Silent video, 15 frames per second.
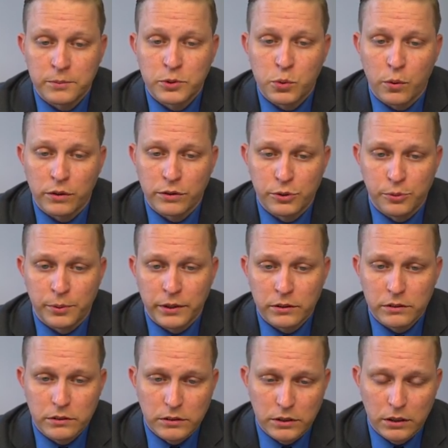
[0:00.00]
square tubing,
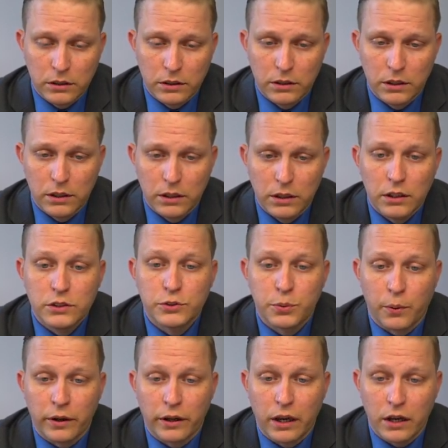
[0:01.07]

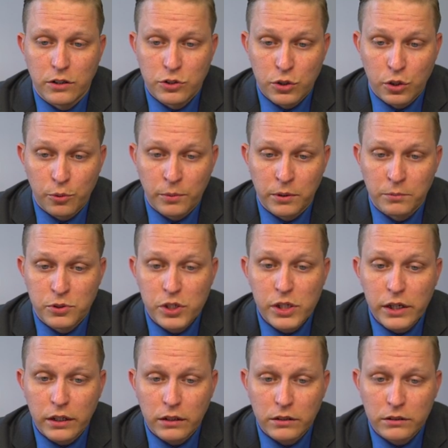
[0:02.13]
20-gauge aluminum
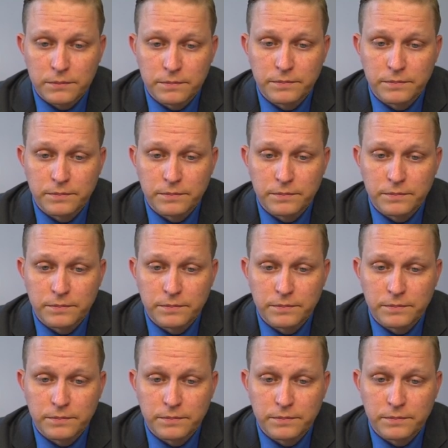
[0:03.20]
sheeting.